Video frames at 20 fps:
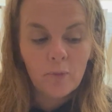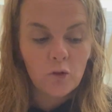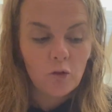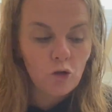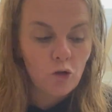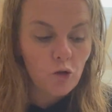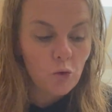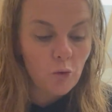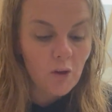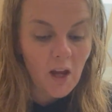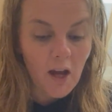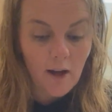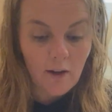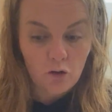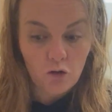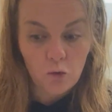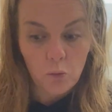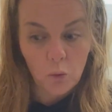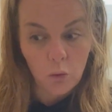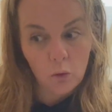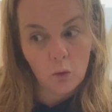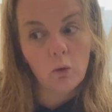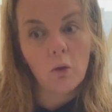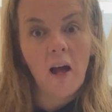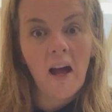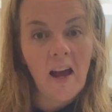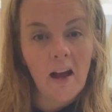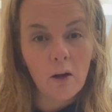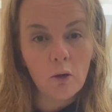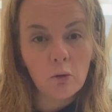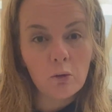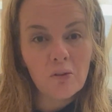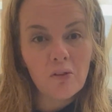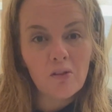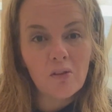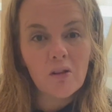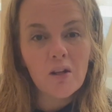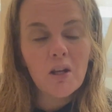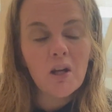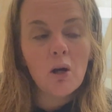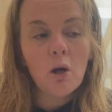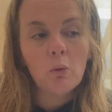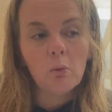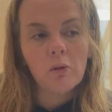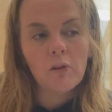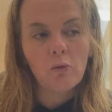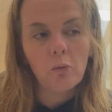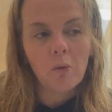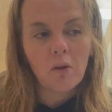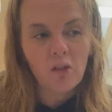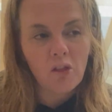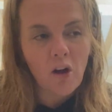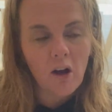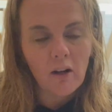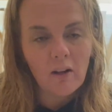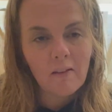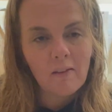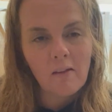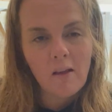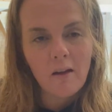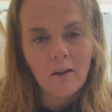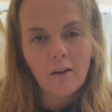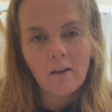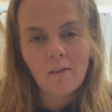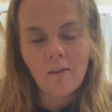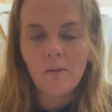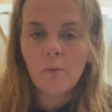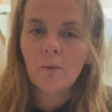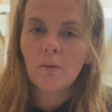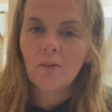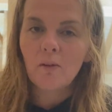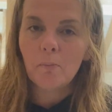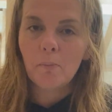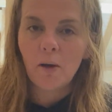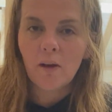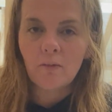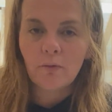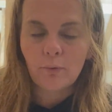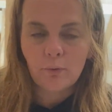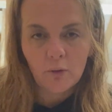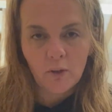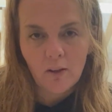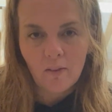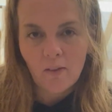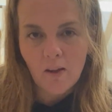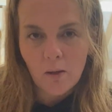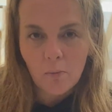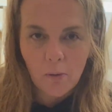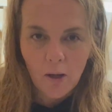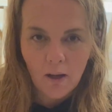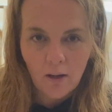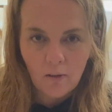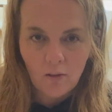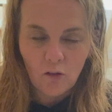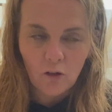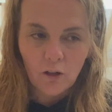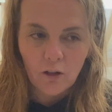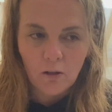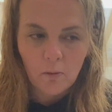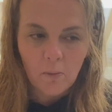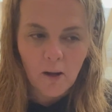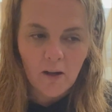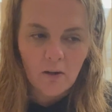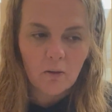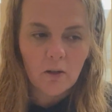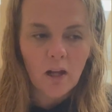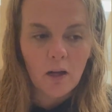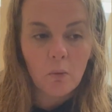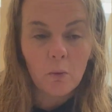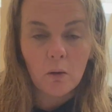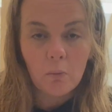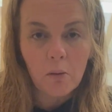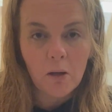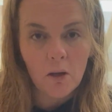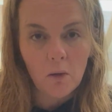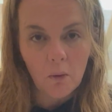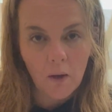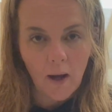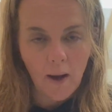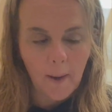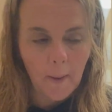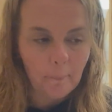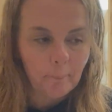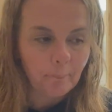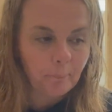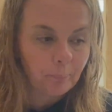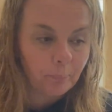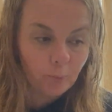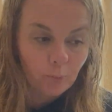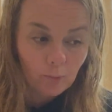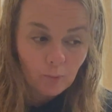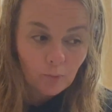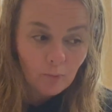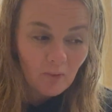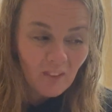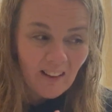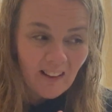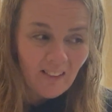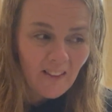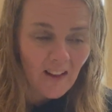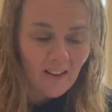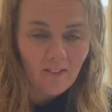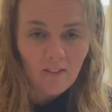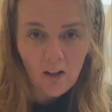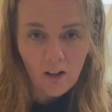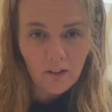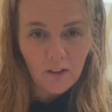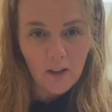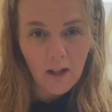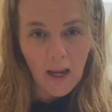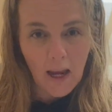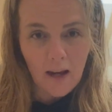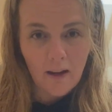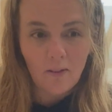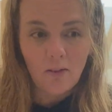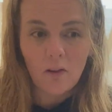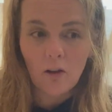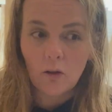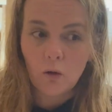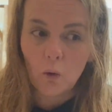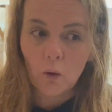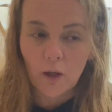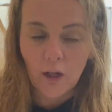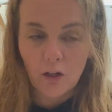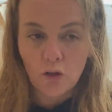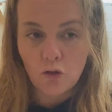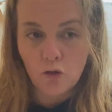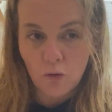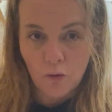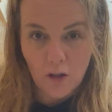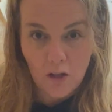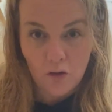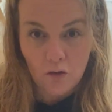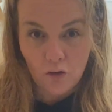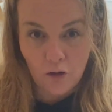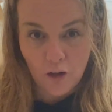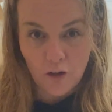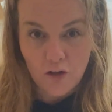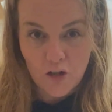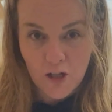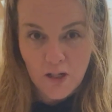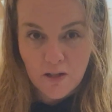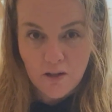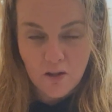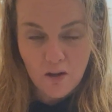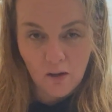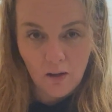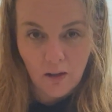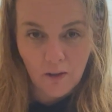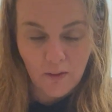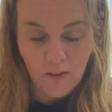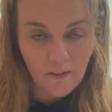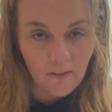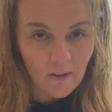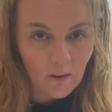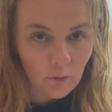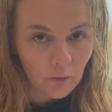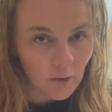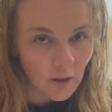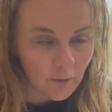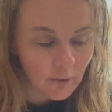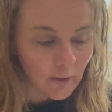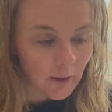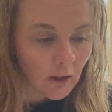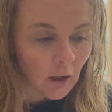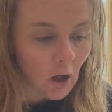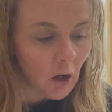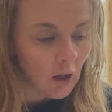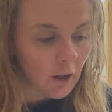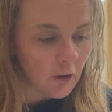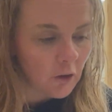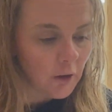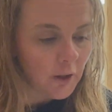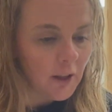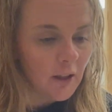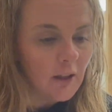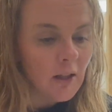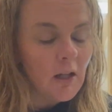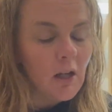to the actual house was we thought as long as it was above freezing by a certain amount, it would be okay. That's not the case according to the instructions on the self-leveling concrete.